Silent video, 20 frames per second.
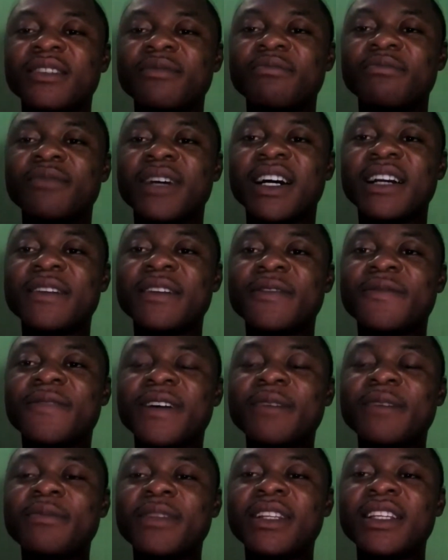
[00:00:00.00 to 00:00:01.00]
my
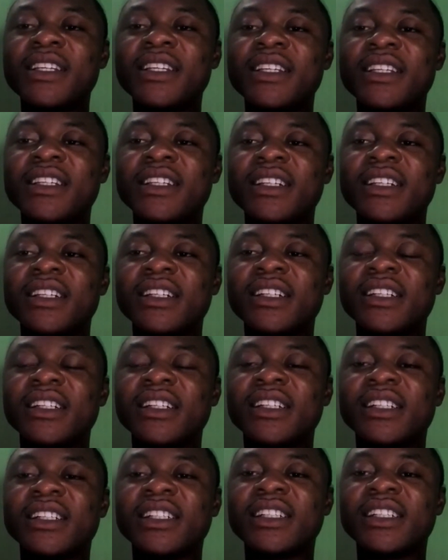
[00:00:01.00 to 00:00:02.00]
family,
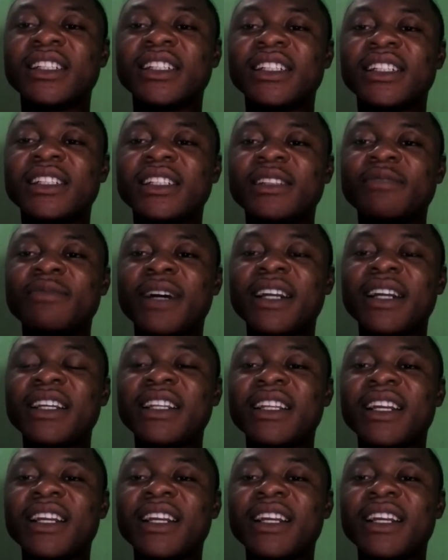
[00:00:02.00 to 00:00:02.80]
my